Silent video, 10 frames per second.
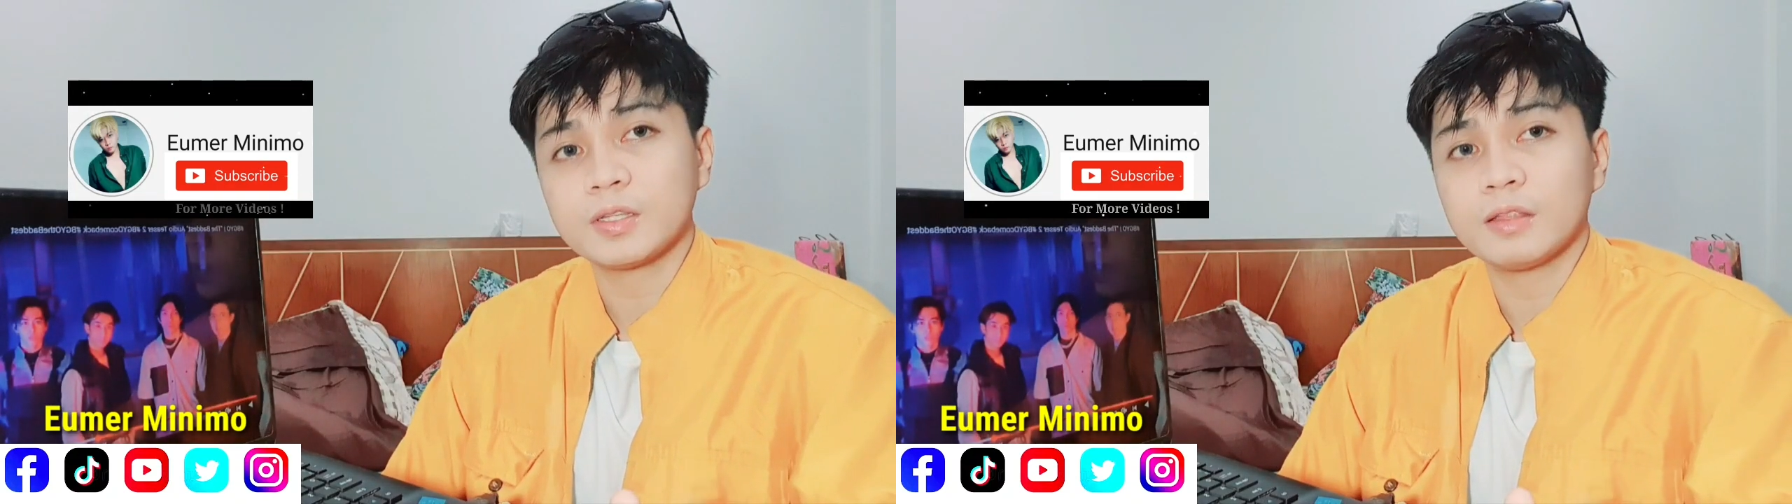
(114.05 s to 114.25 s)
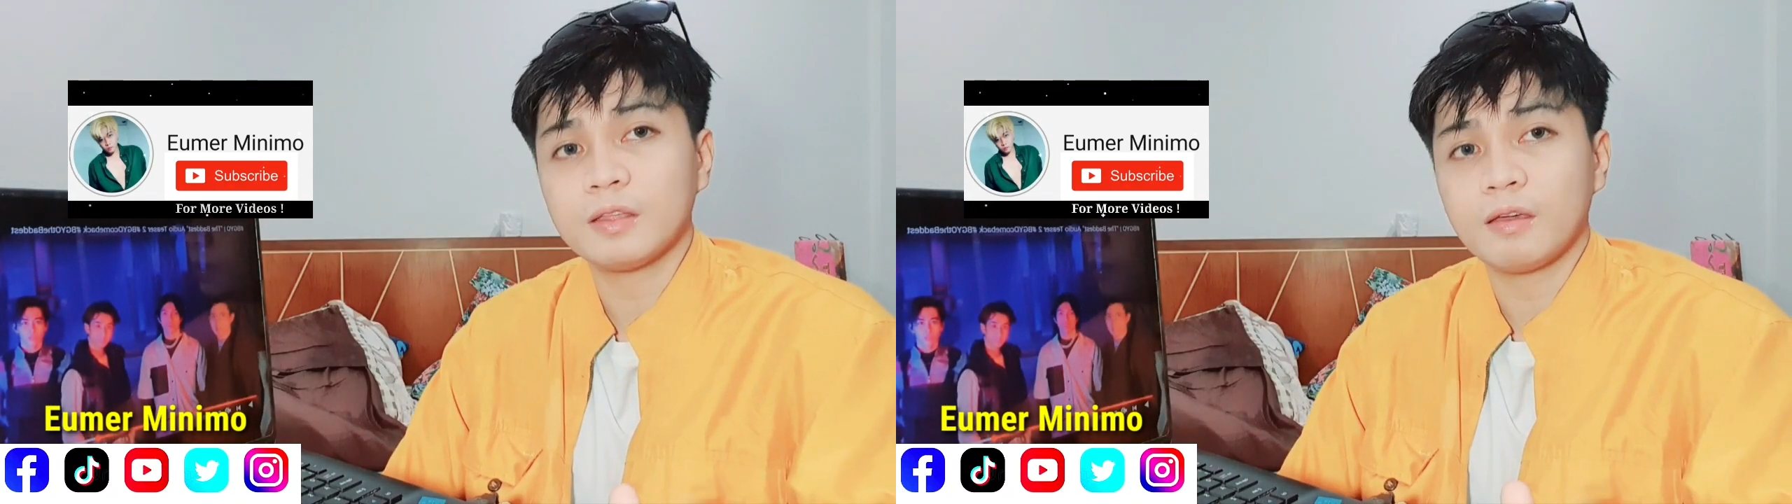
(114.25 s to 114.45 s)

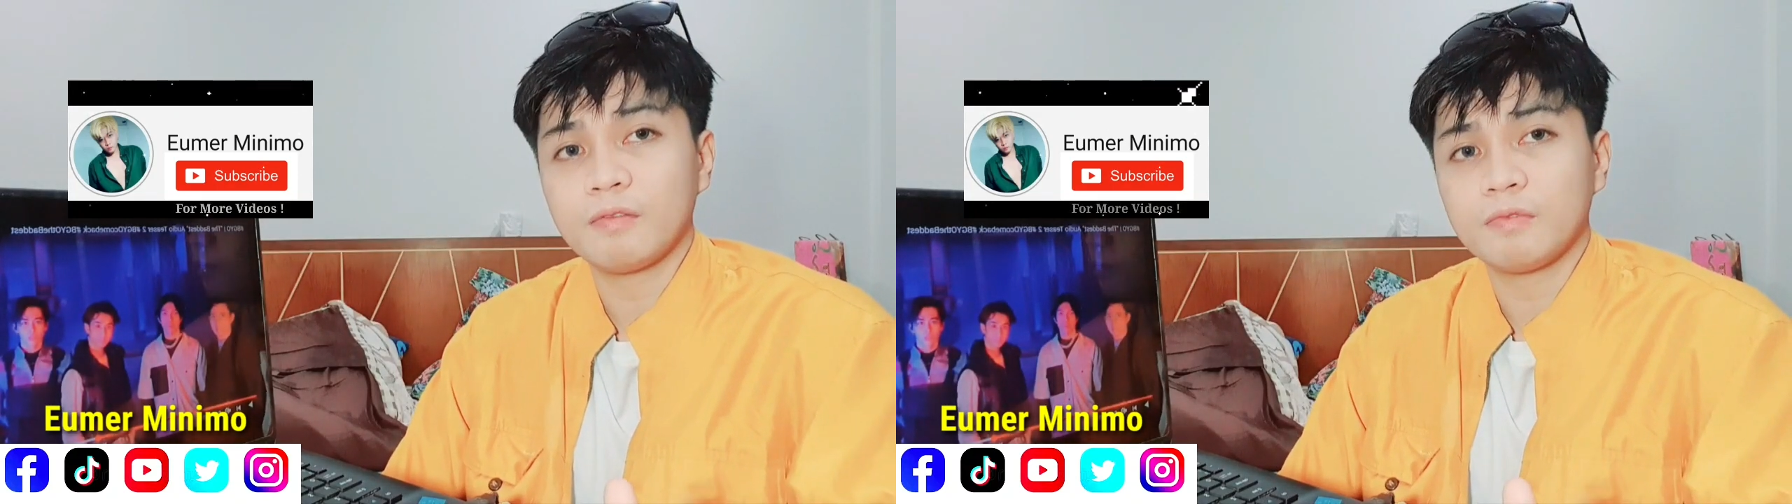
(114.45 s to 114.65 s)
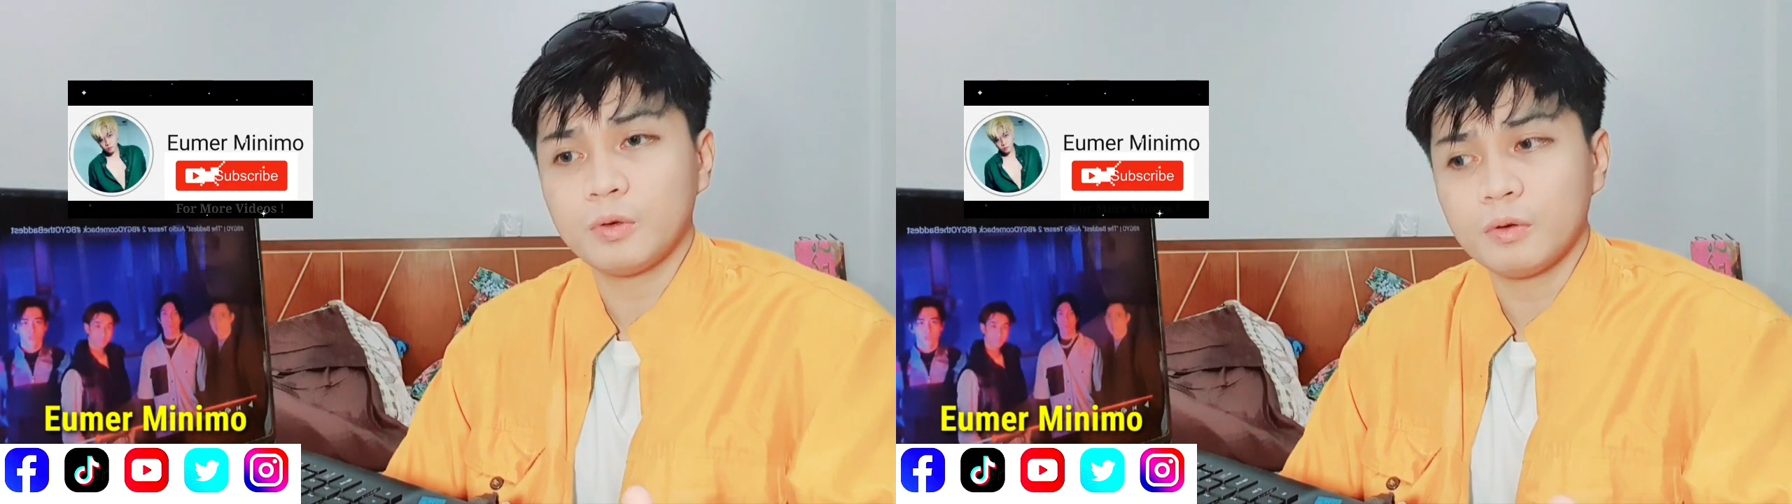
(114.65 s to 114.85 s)
the
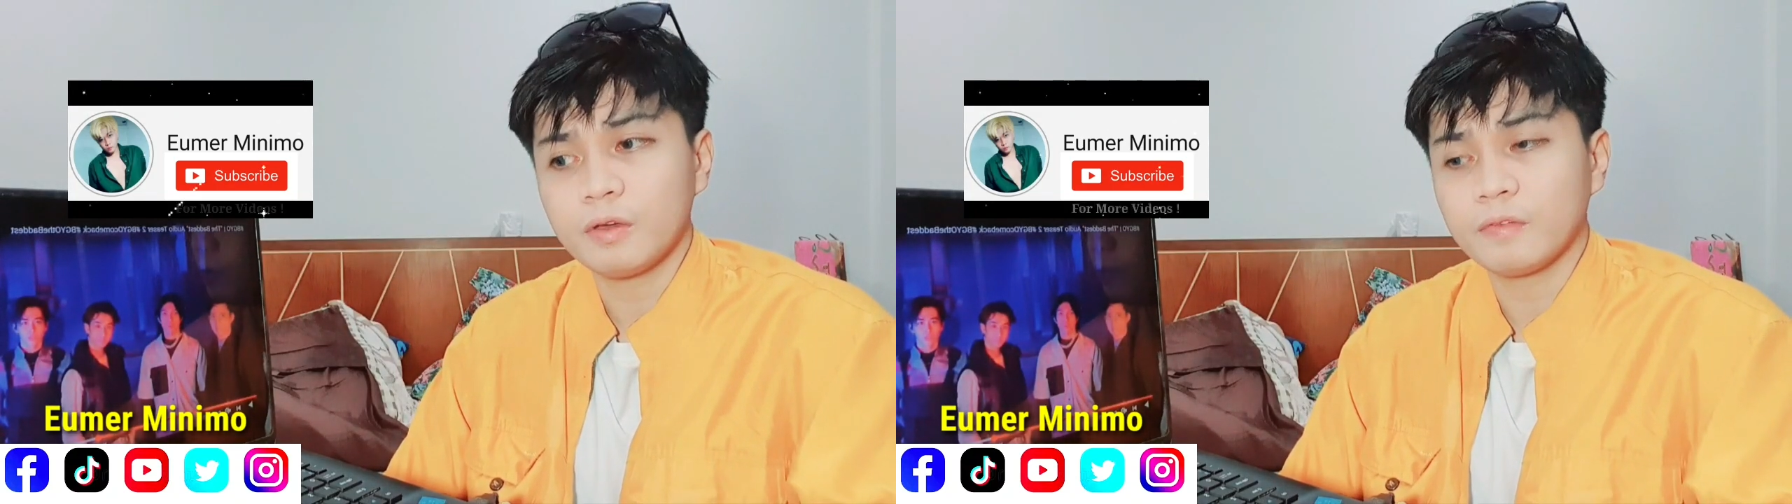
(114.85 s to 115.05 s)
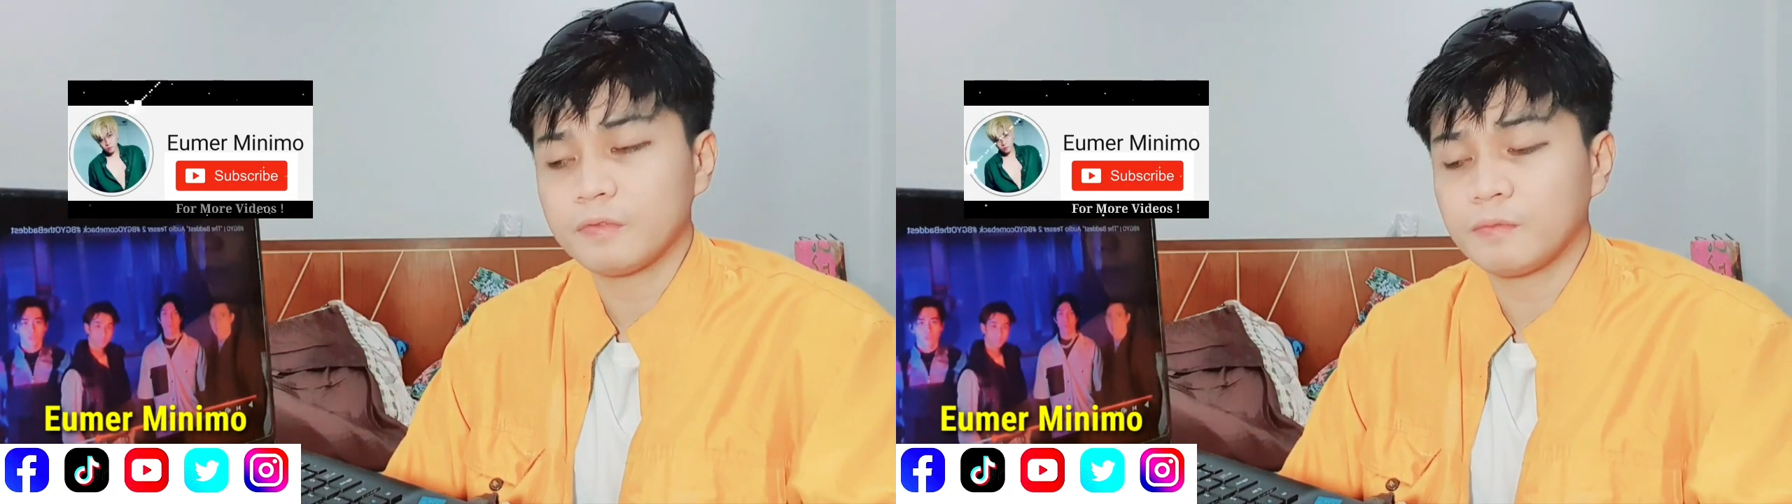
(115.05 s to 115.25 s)
debut,